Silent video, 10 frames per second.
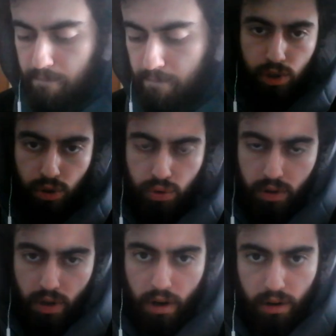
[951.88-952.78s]
This
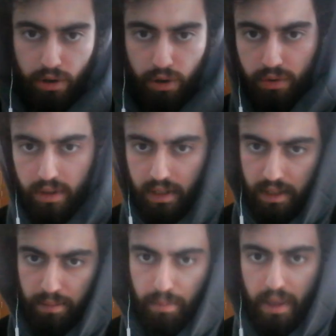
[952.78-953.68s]
should conclude
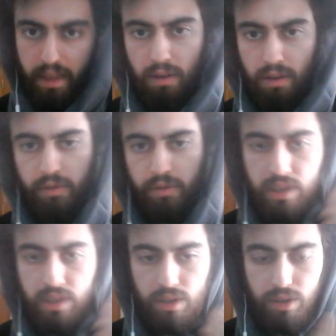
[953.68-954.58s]
this method of
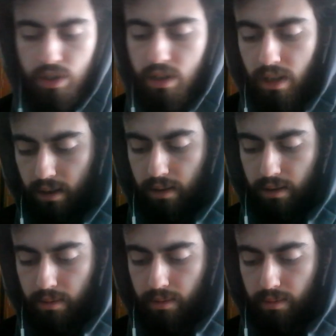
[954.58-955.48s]
research.
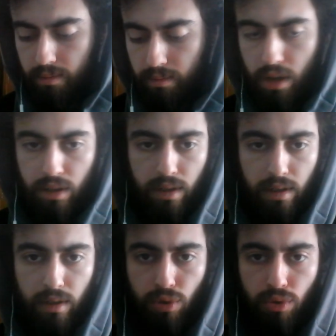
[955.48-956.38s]

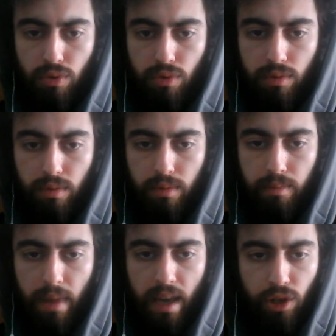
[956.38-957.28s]
But to
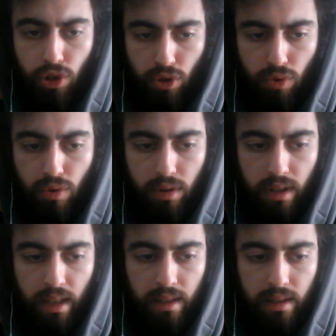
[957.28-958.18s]
make
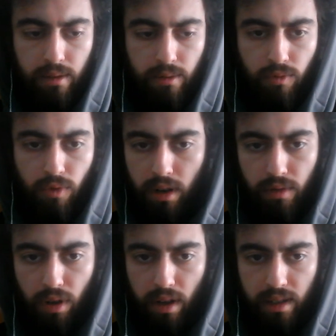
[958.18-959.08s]
sure that
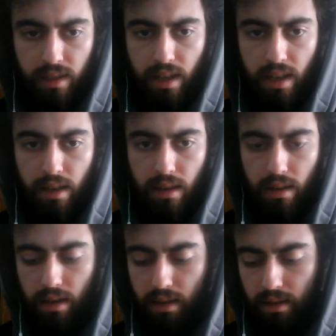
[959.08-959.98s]
whatever I say